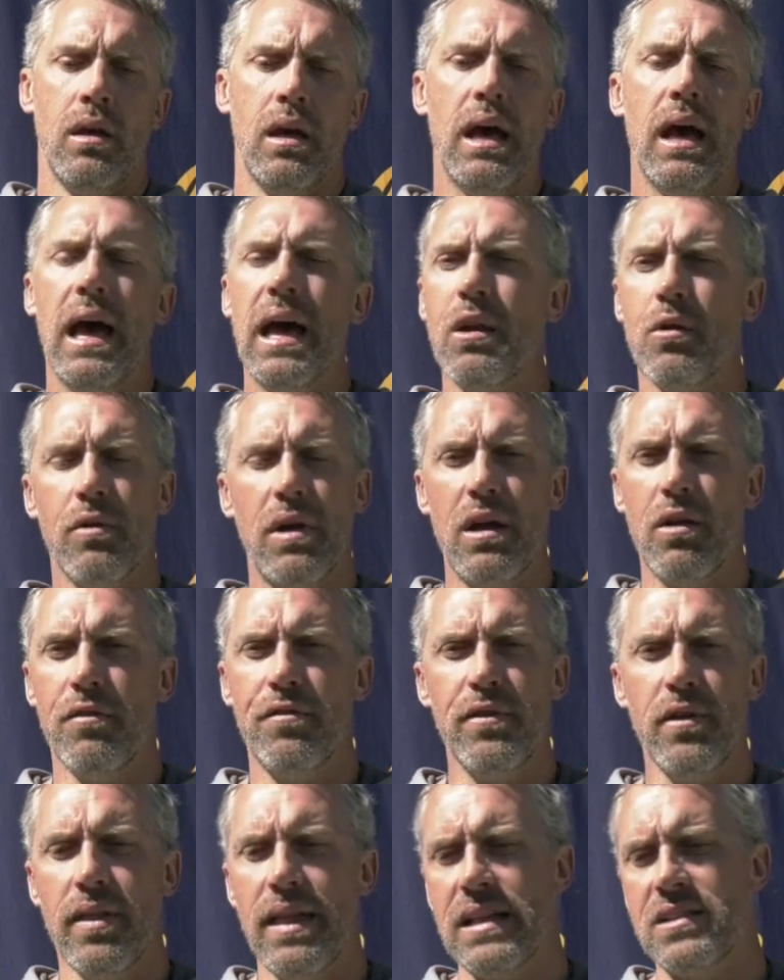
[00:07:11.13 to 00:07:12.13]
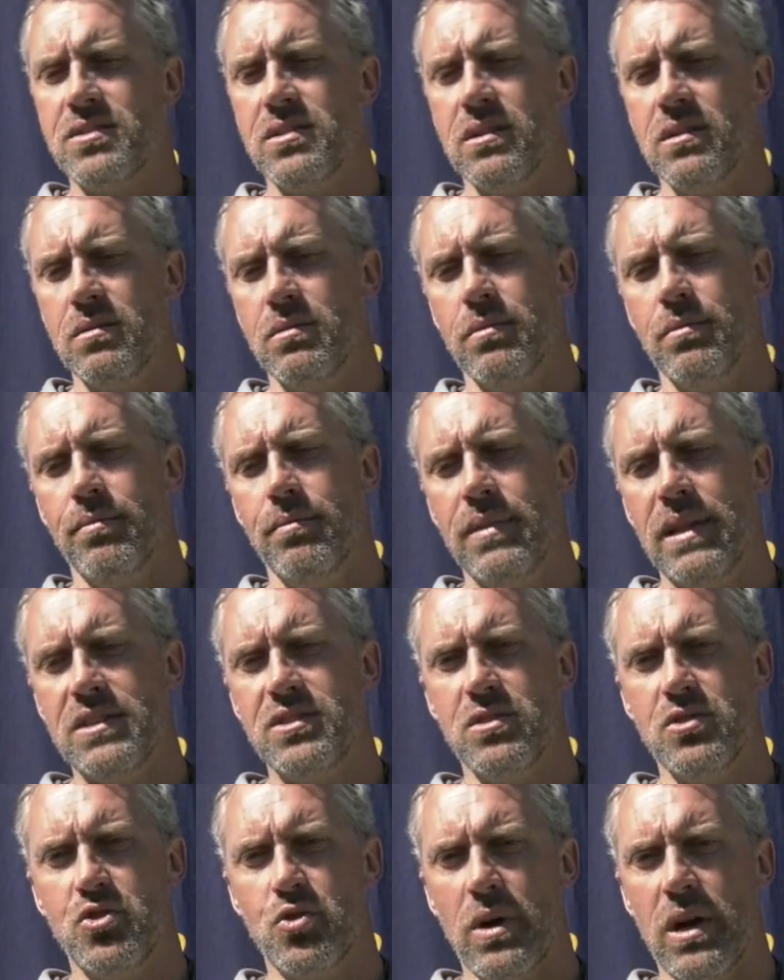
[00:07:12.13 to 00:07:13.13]
I don't feel that's
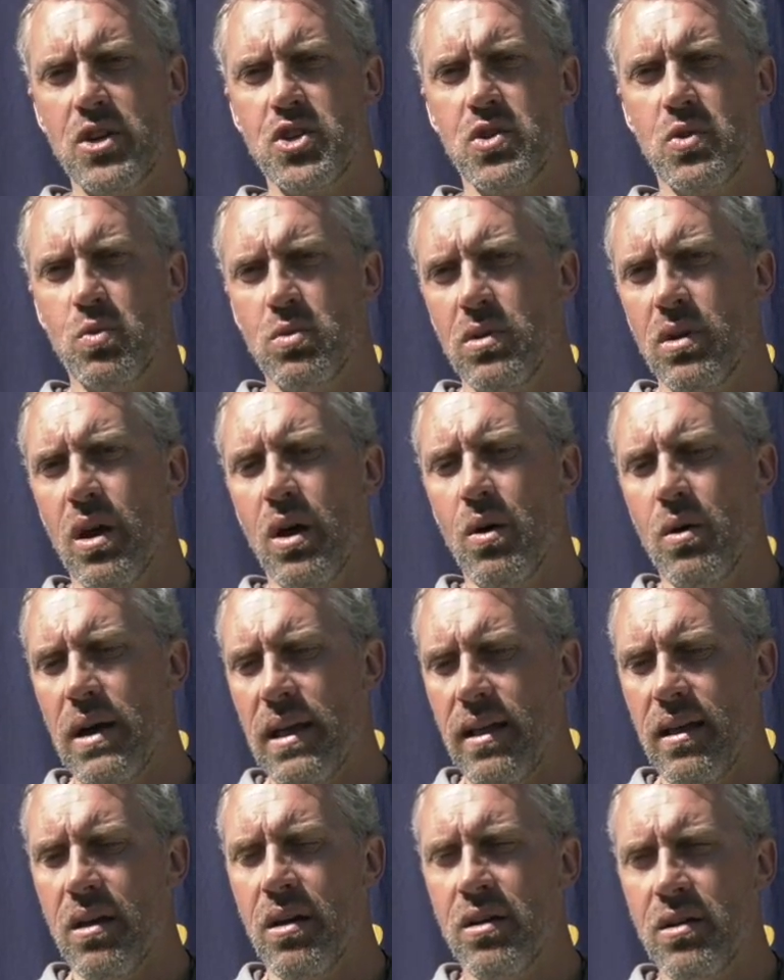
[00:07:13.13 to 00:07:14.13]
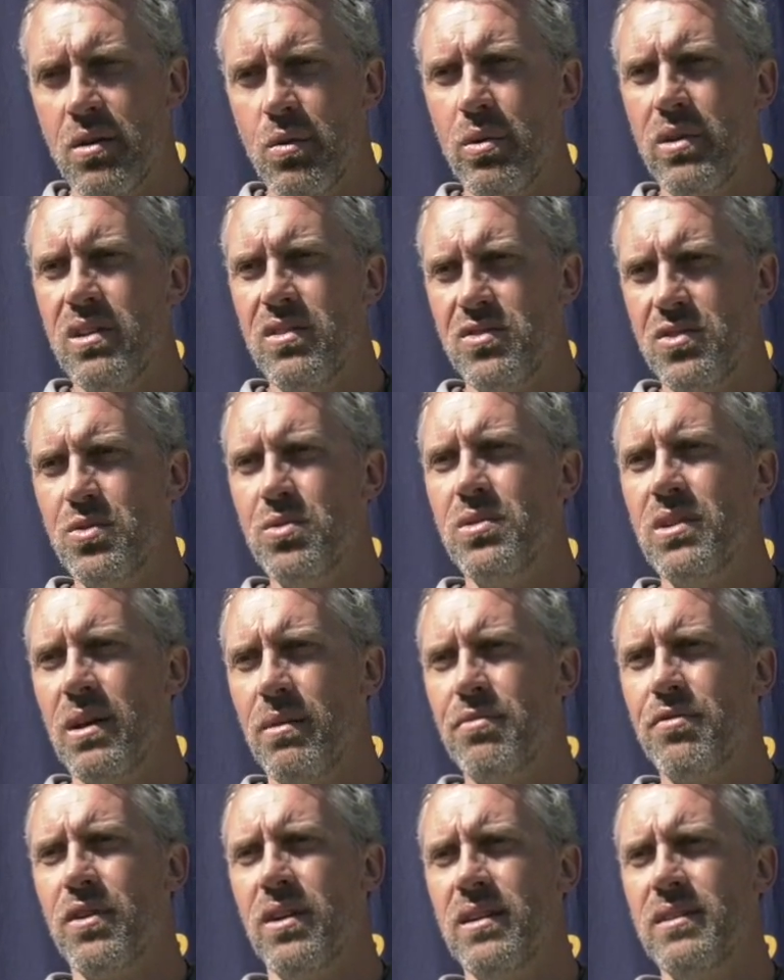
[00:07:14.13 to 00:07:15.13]
a direction we'll go. I like Hunter, what he's doing
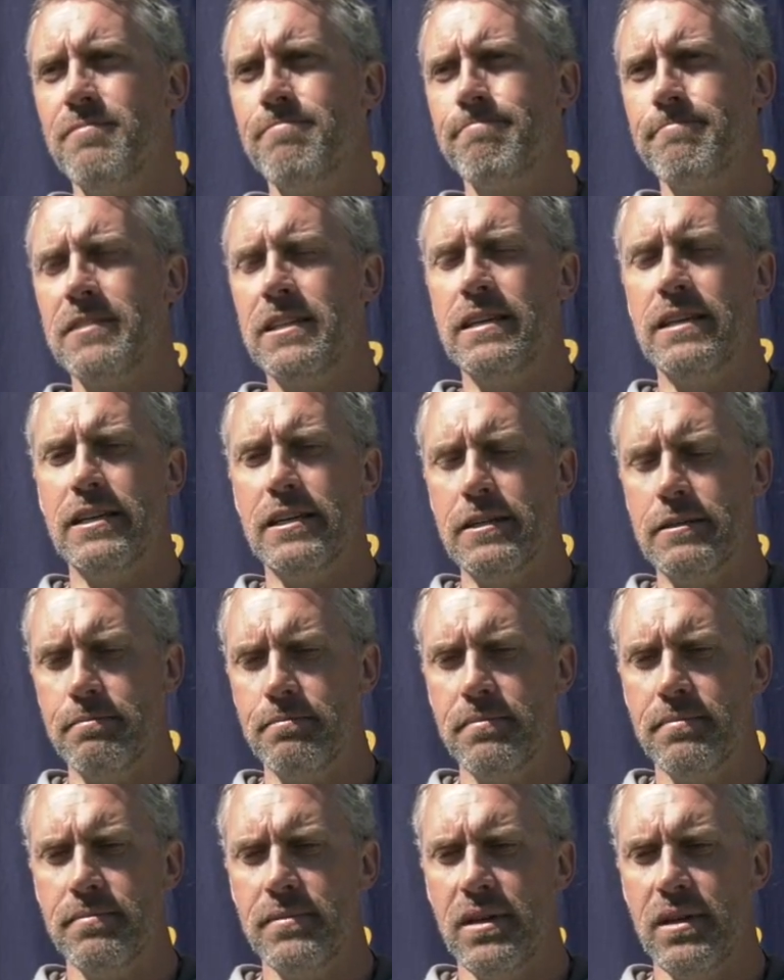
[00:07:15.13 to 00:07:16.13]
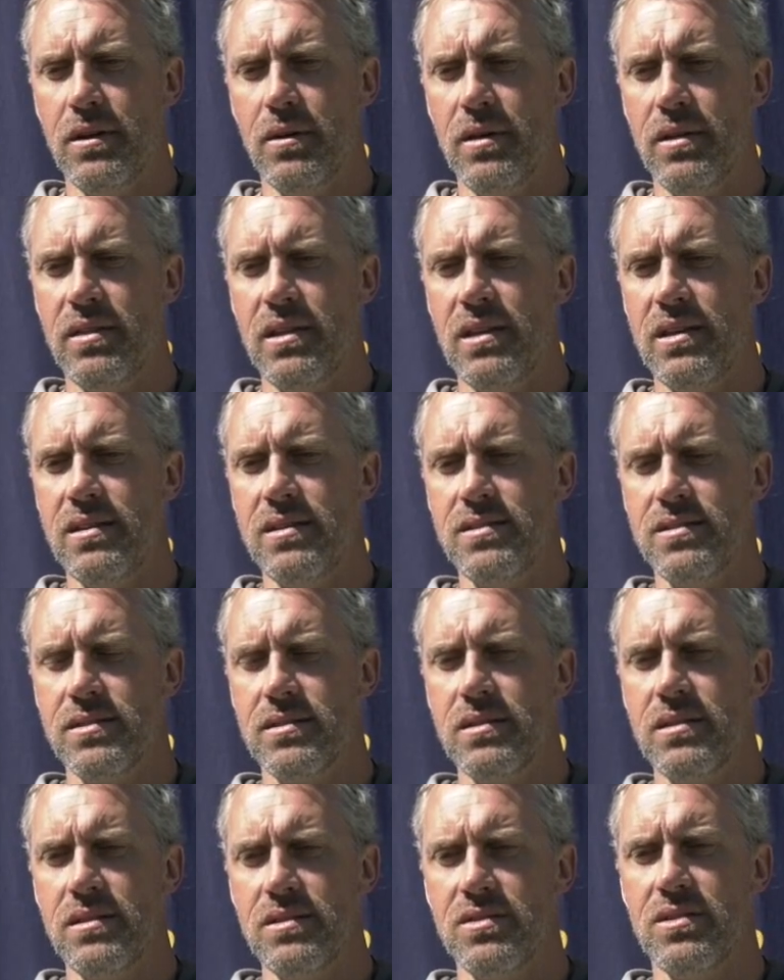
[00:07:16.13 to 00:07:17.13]
up front. You know, I think
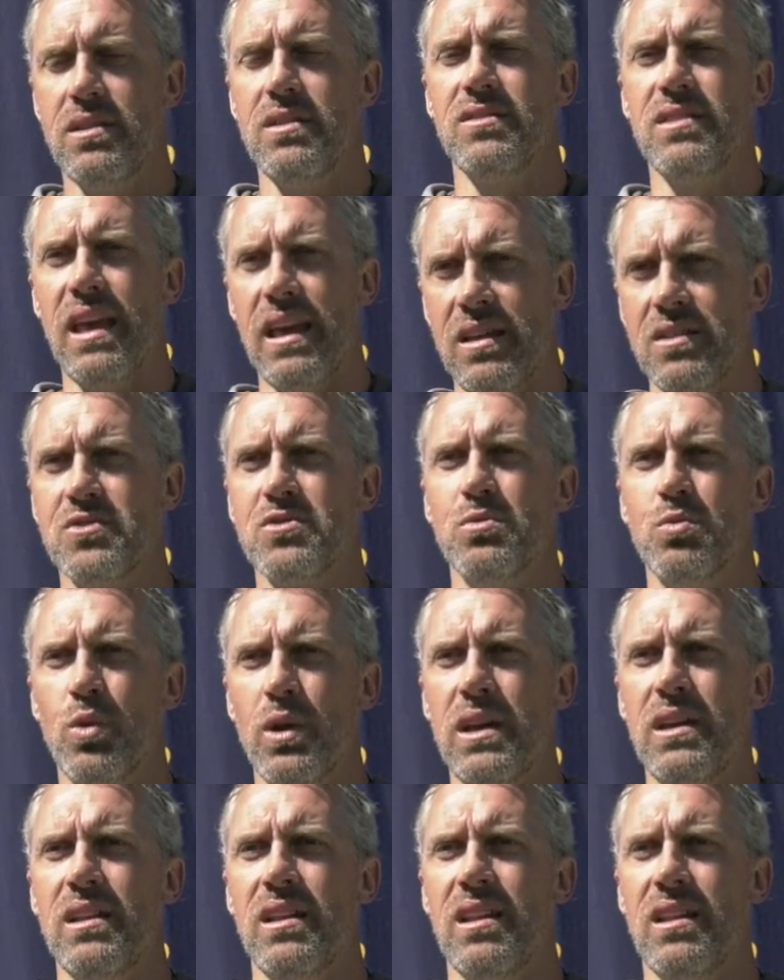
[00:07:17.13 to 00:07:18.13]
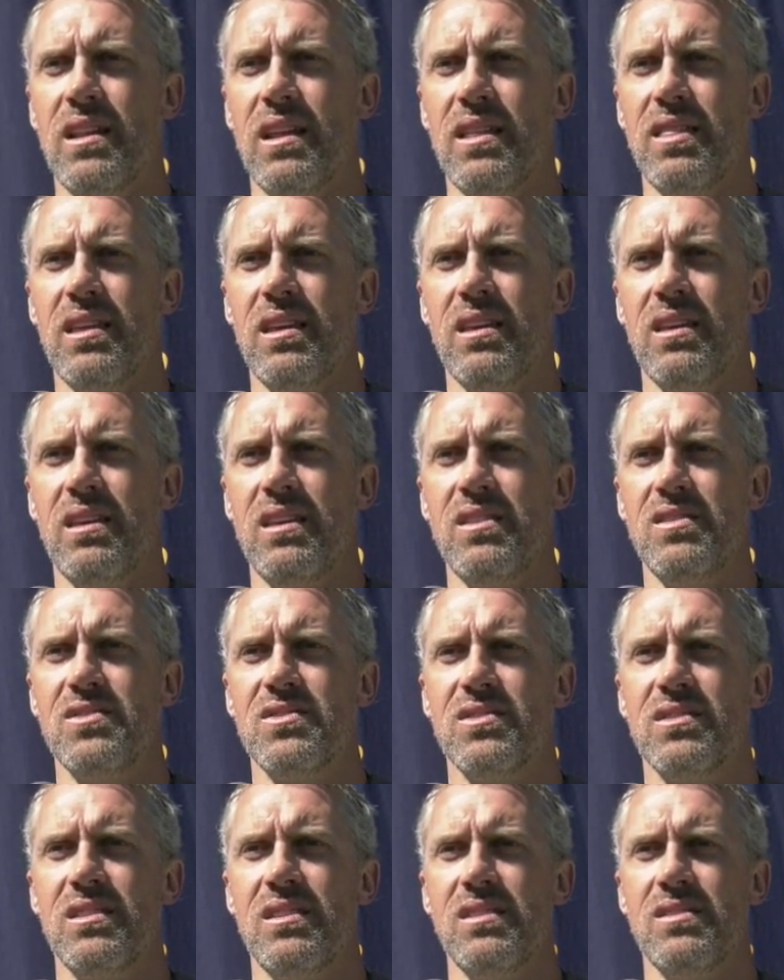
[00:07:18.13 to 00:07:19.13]
he's gained some weight, and I think
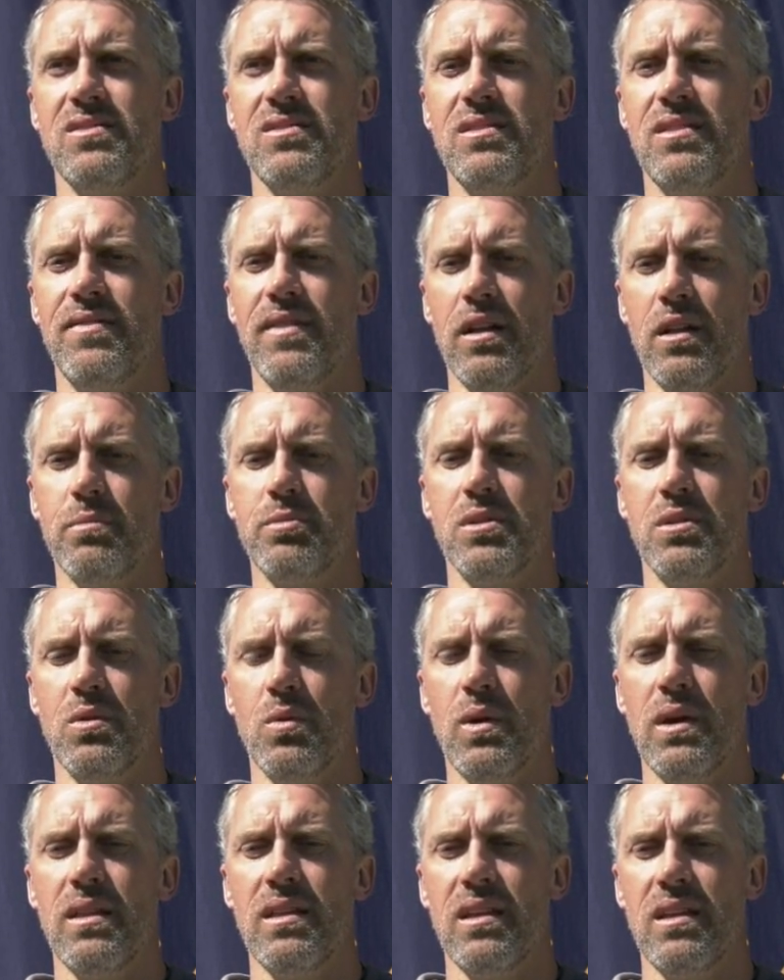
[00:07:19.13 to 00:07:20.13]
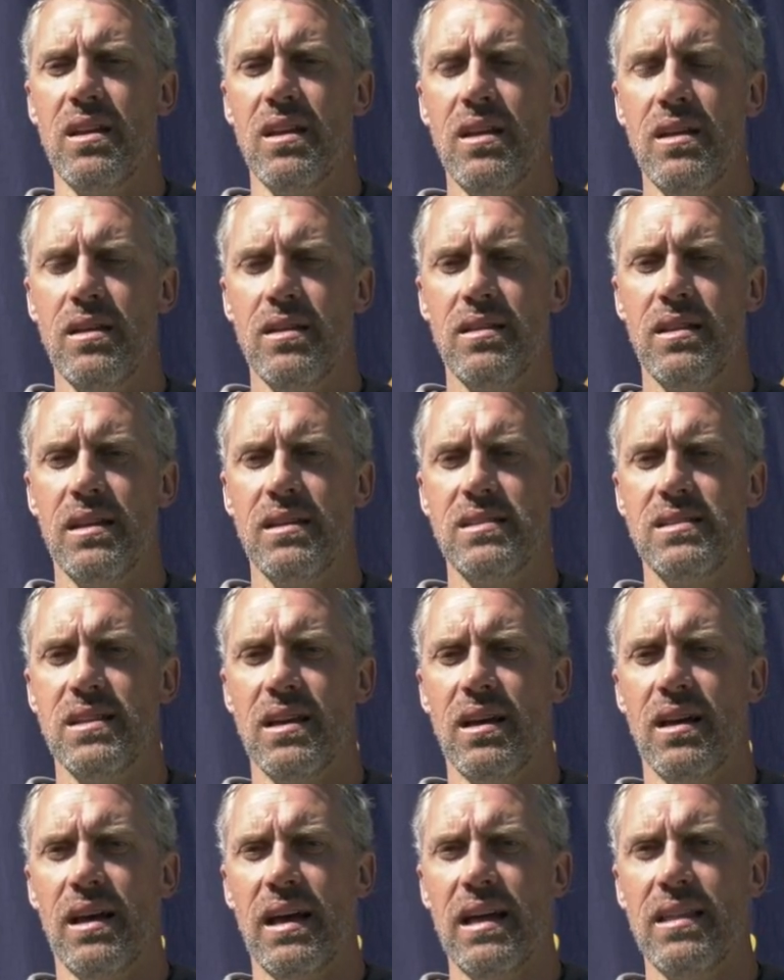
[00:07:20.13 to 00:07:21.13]
he's developed in a way that
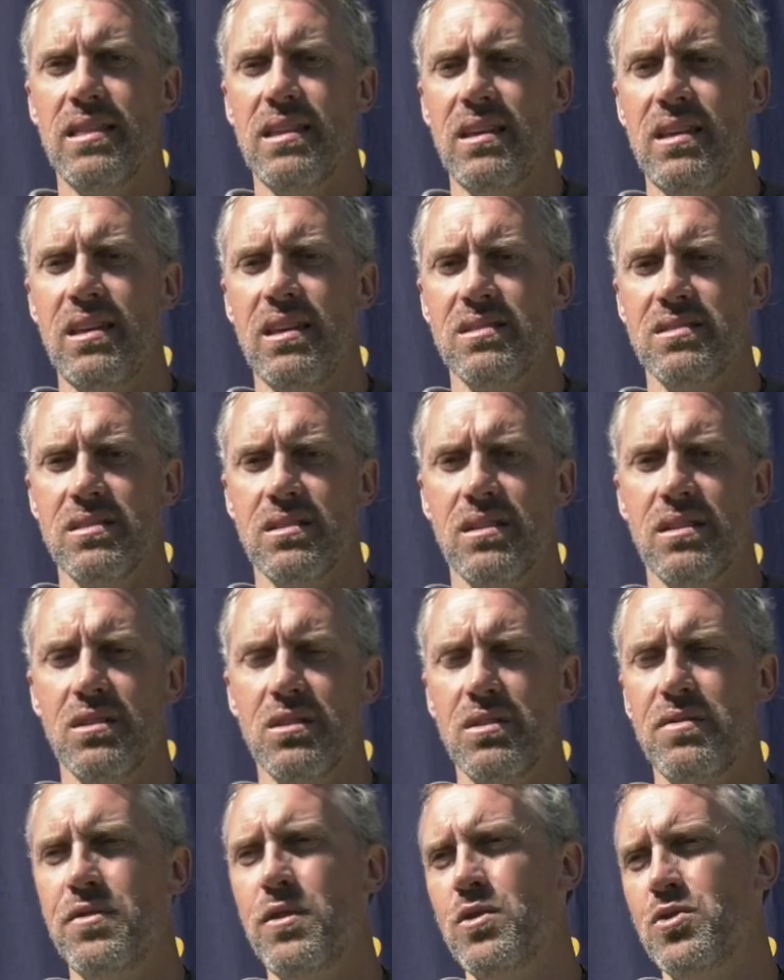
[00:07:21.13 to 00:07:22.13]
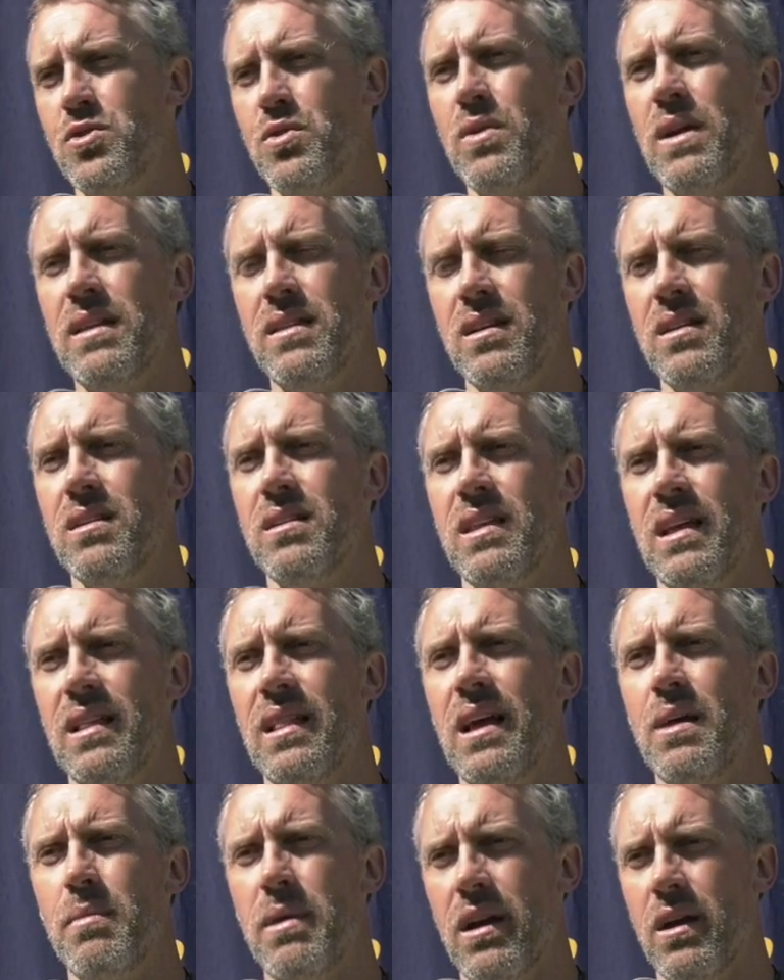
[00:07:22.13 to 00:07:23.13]
I think he has a good future right there at that
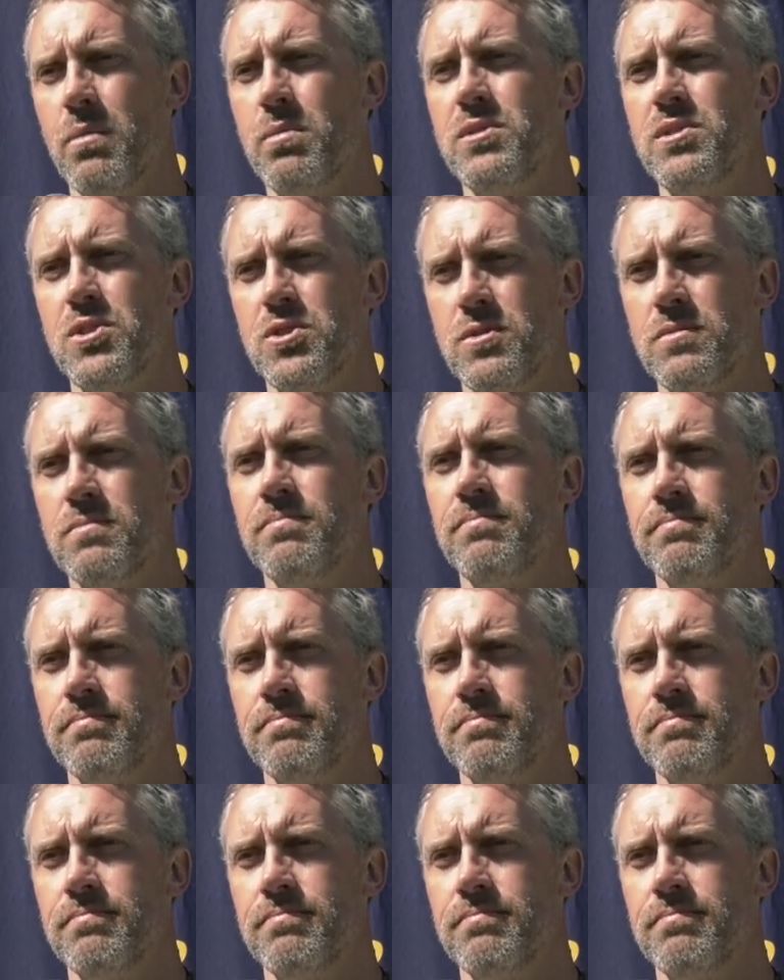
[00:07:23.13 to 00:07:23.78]
linebacker position.